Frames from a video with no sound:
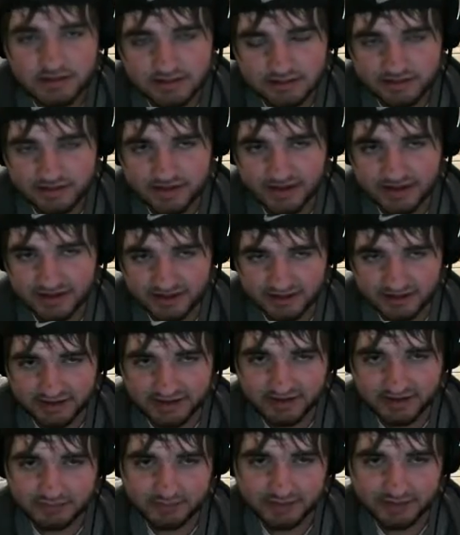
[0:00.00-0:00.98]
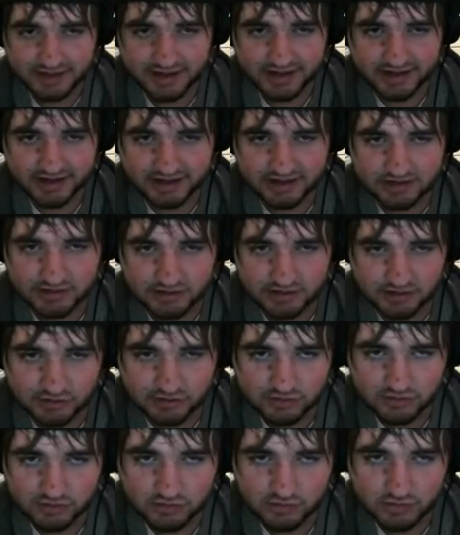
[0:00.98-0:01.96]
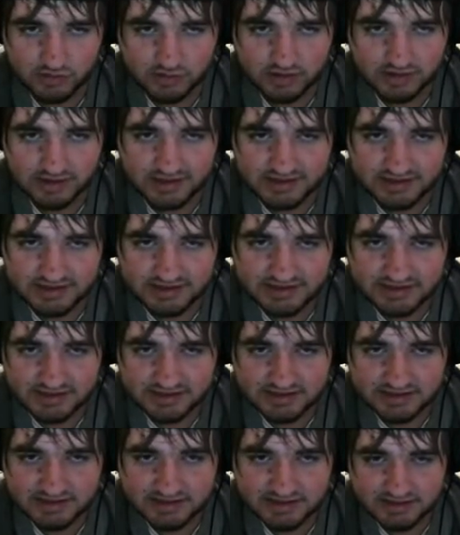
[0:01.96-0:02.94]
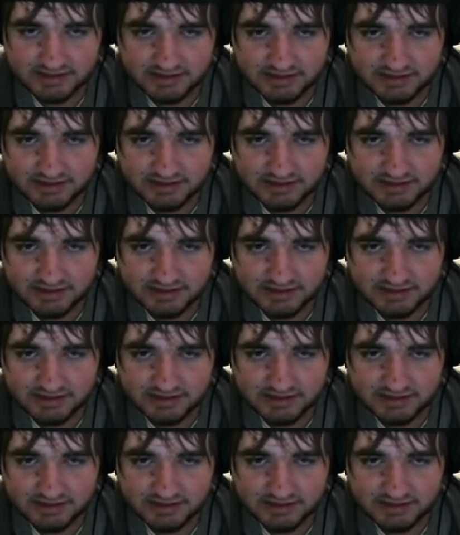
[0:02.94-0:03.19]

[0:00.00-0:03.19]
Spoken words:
then I can get back across